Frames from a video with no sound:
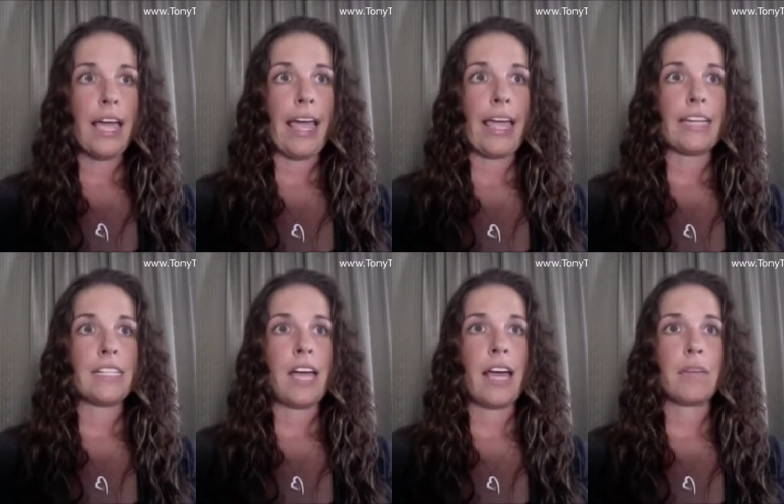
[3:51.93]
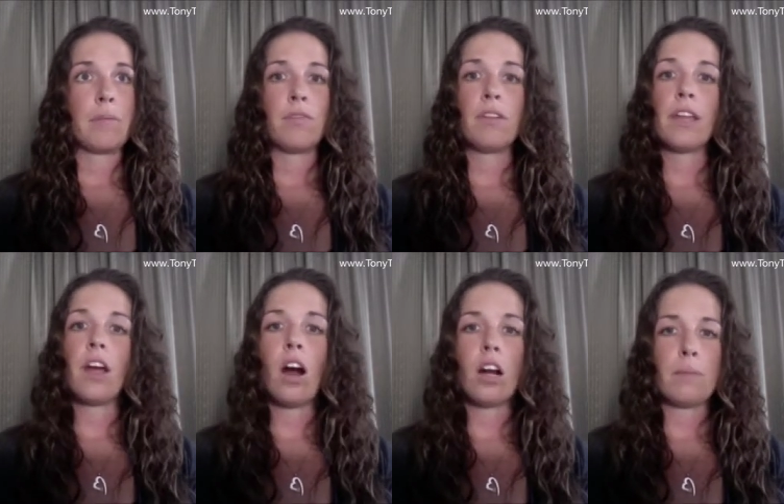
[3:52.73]
and I can be really
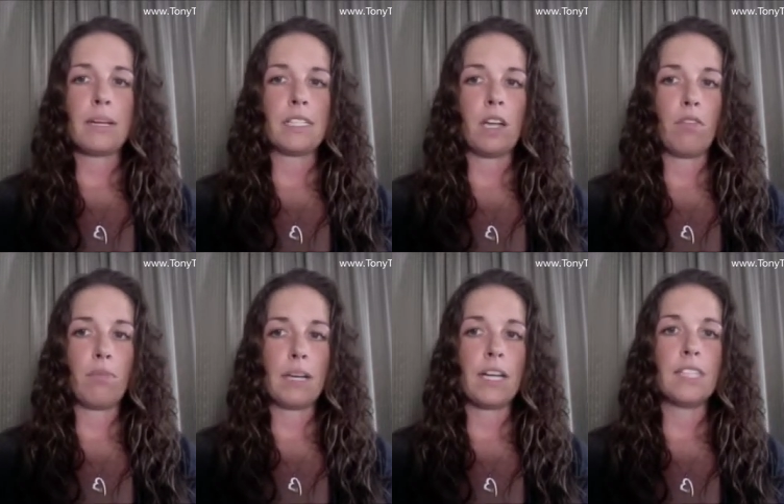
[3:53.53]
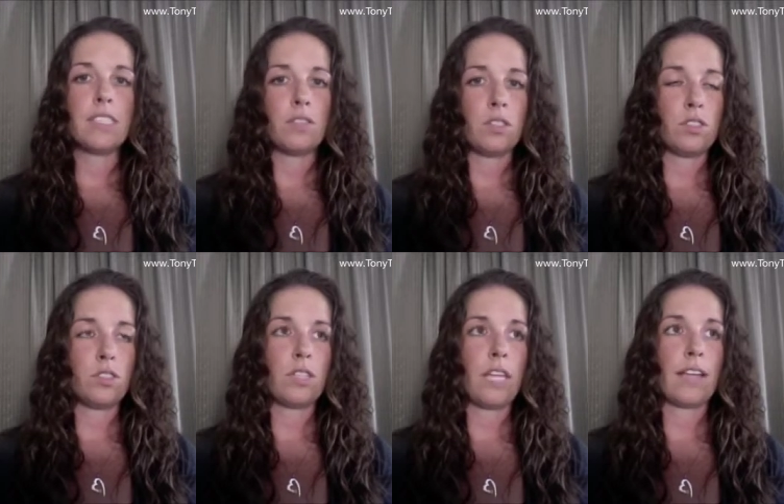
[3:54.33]
hard on myself because of those
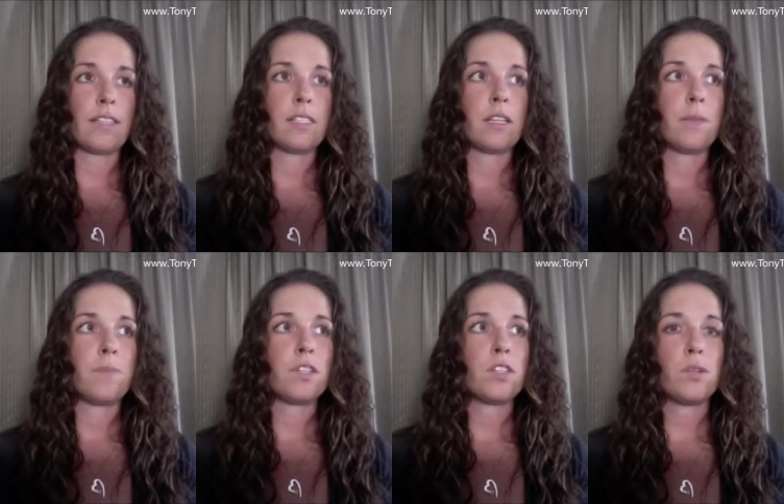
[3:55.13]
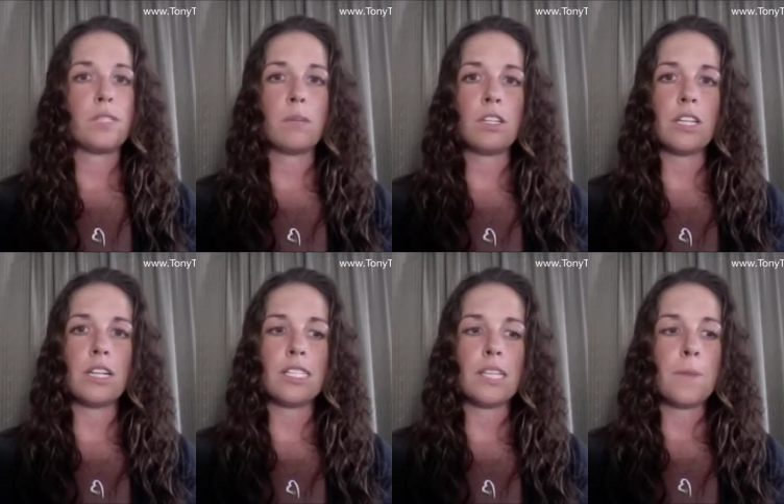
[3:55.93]
two things. So as much
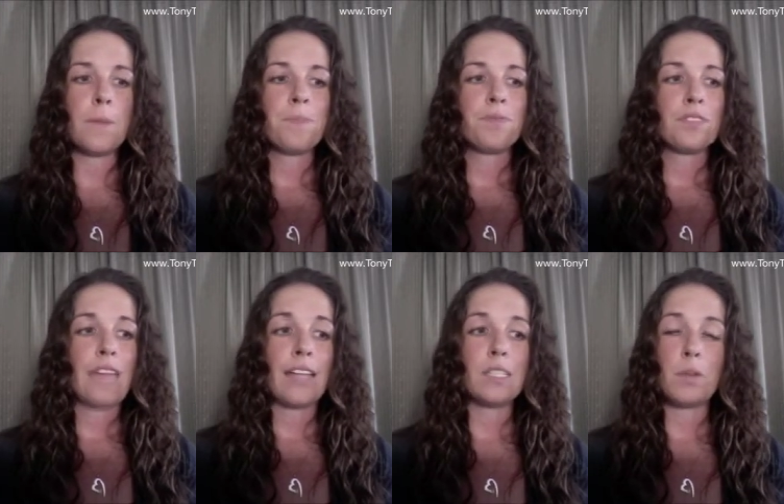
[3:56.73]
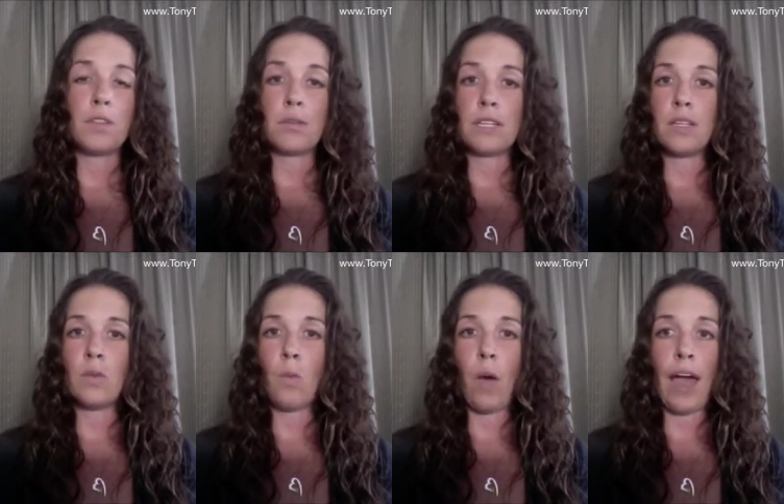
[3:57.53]
as that has been the
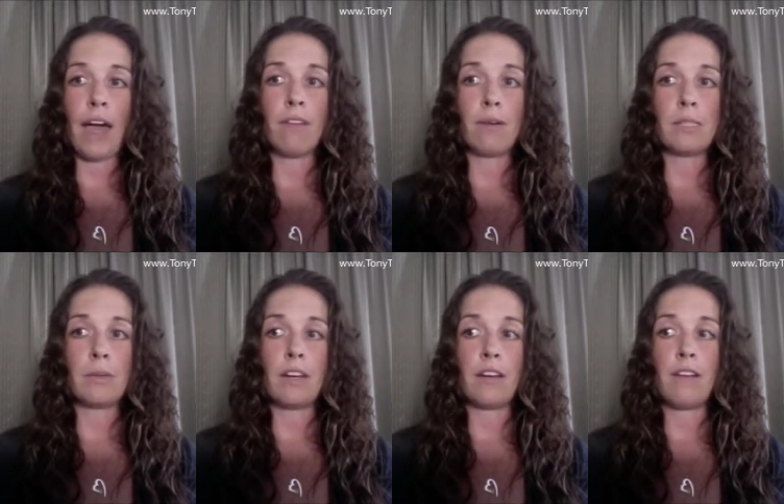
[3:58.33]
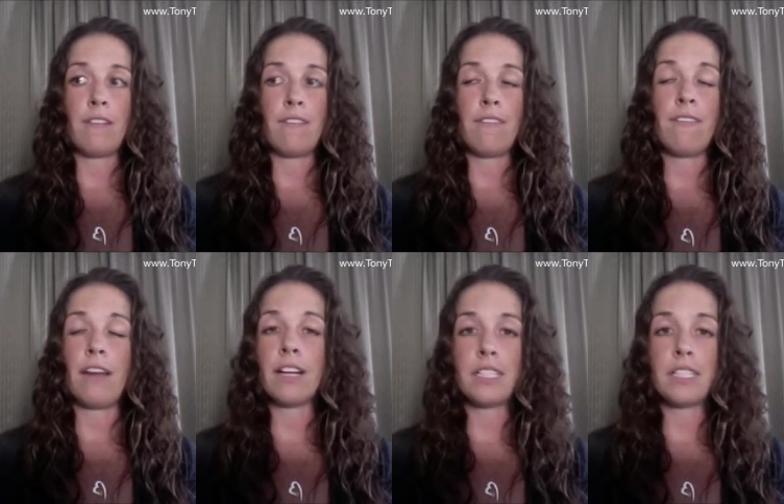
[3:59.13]
reason why I've always been very